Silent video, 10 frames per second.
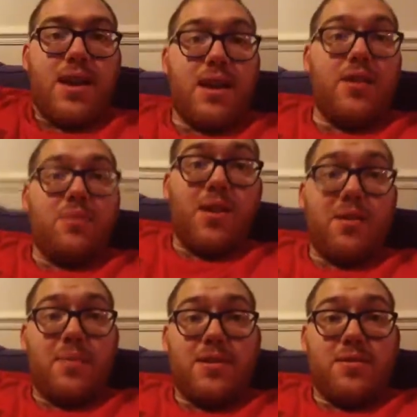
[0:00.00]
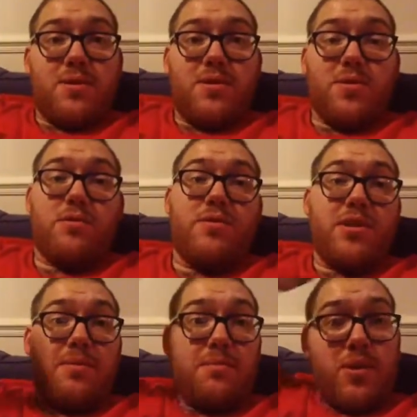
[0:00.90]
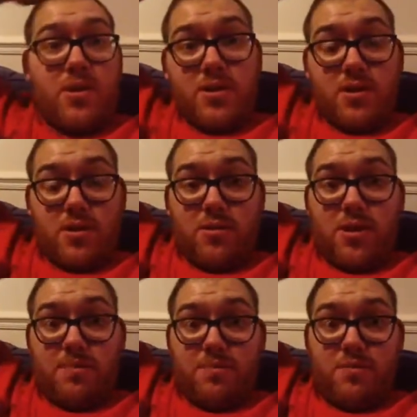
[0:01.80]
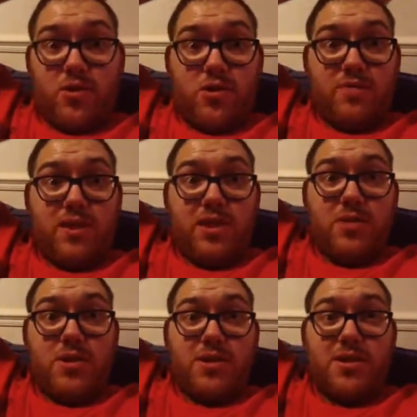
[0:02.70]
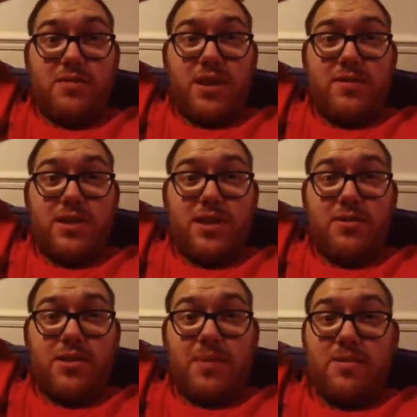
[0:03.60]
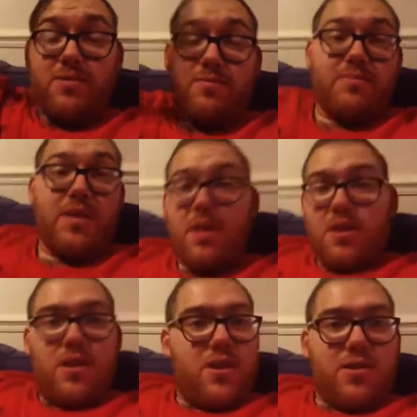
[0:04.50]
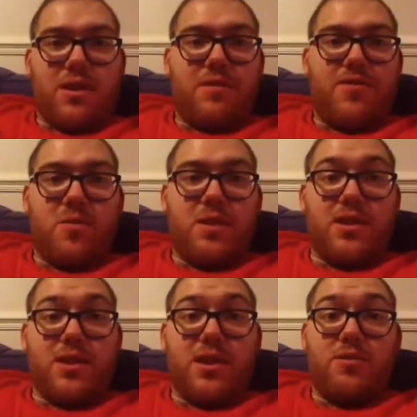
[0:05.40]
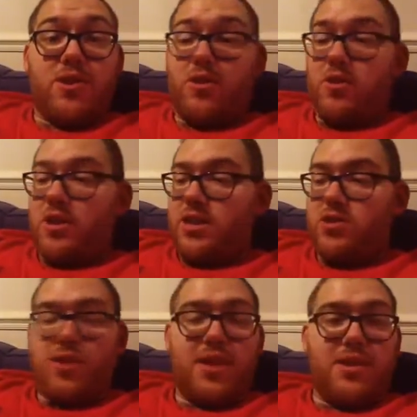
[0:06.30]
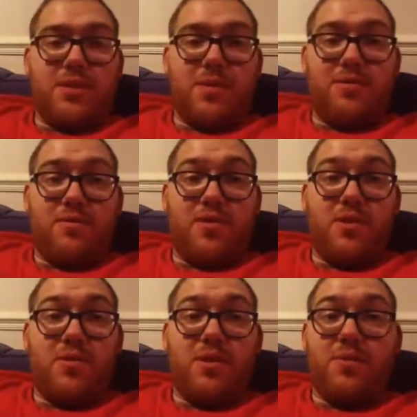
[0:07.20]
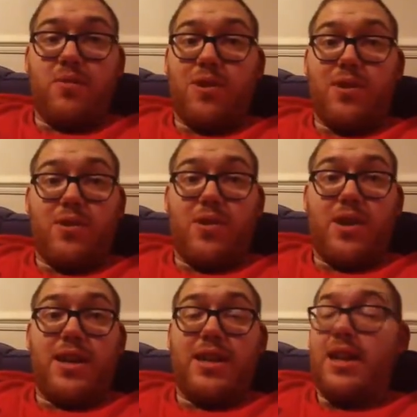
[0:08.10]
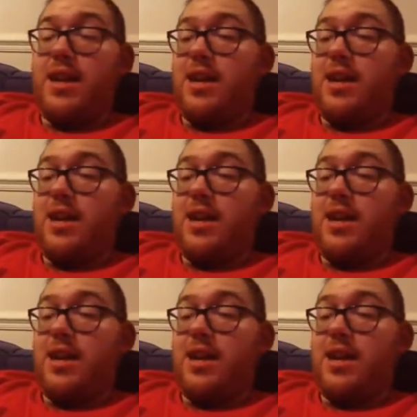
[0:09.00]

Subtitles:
Hello and welcome back to Will's World Reviews and More. Just finished watching Survivor Series about 3 4 minutes ago, so gonna get straight into my review and what I thought. And